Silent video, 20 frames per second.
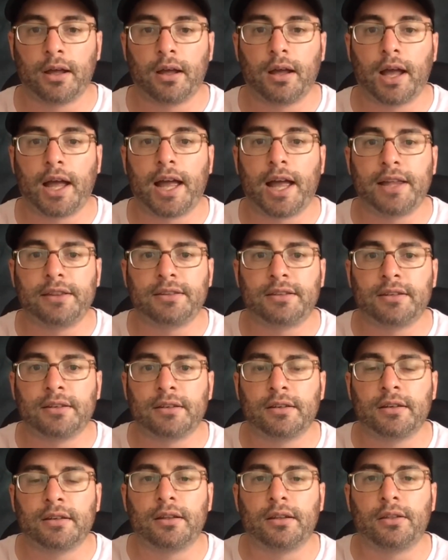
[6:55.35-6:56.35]
And
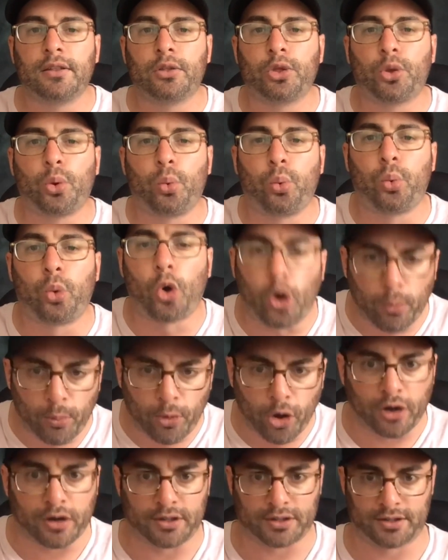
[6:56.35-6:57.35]
the
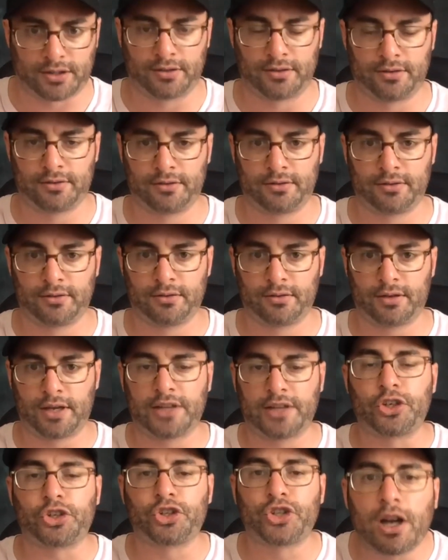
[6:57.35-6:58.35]
Walmart
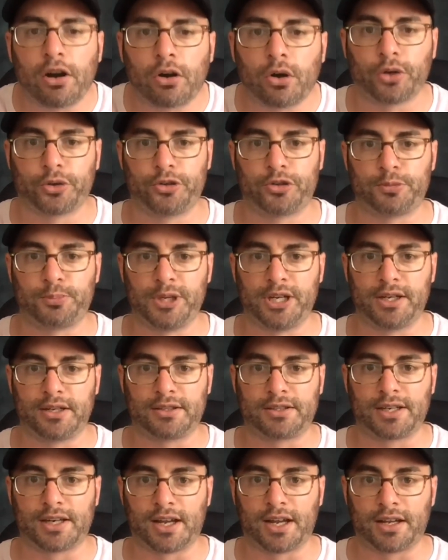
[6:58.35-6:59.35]
at the shareholders meeting
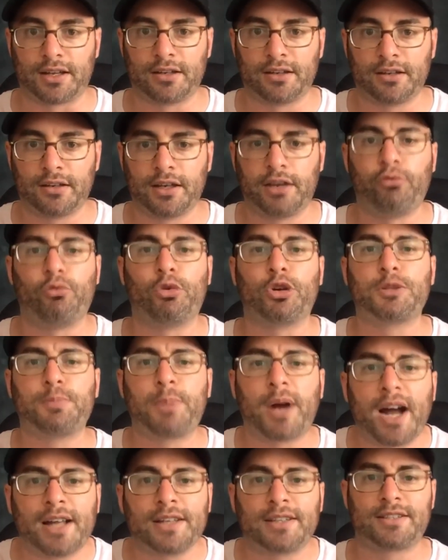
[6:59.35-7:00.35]
today in
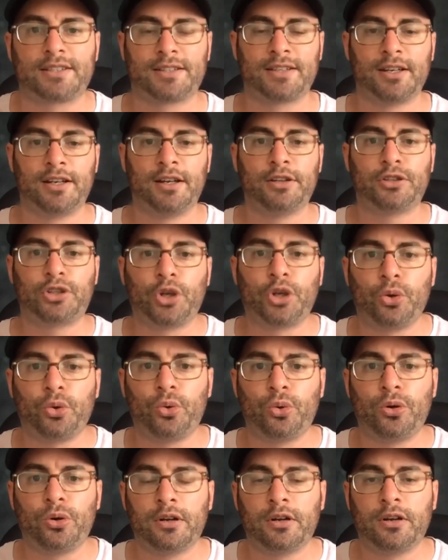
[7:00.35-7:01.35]
response
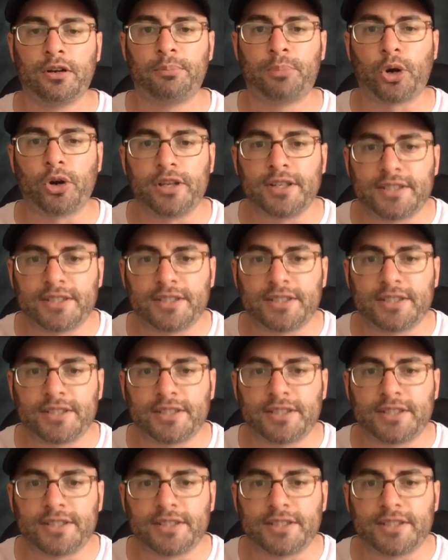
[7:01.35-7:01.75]
to Bernie